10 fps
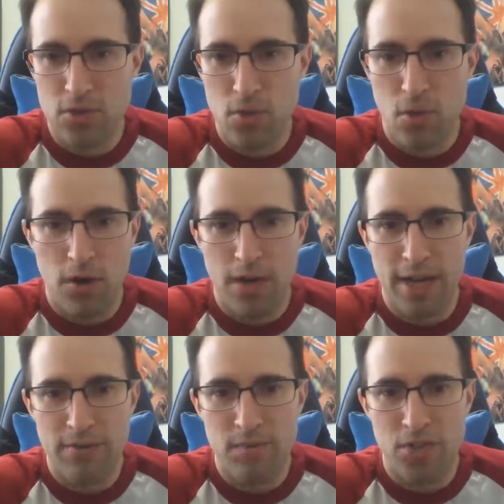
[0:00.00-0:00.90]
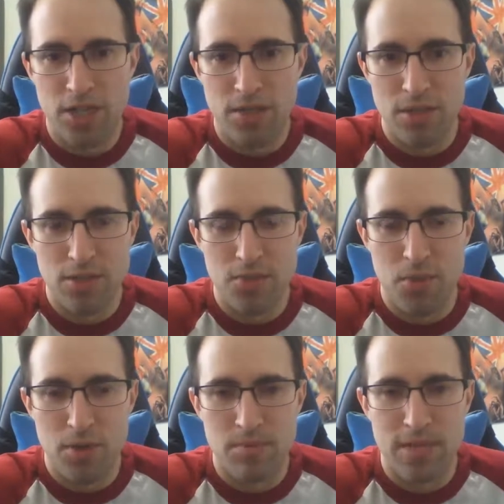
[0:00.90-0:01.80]
who are heavy machinery, and just
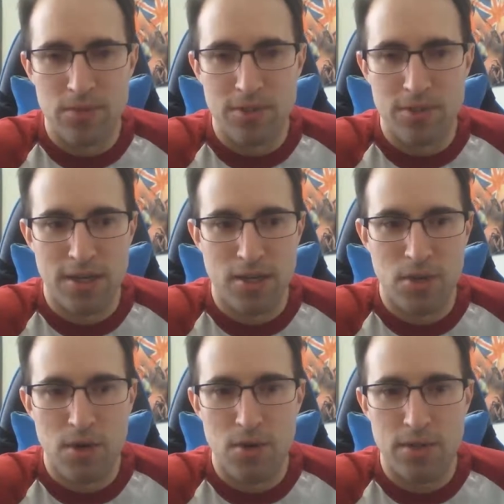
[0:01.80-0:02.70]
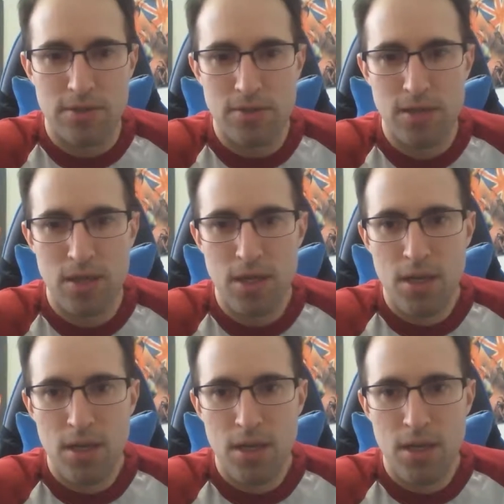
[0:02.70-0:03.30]
put them down to Tucker and Otis.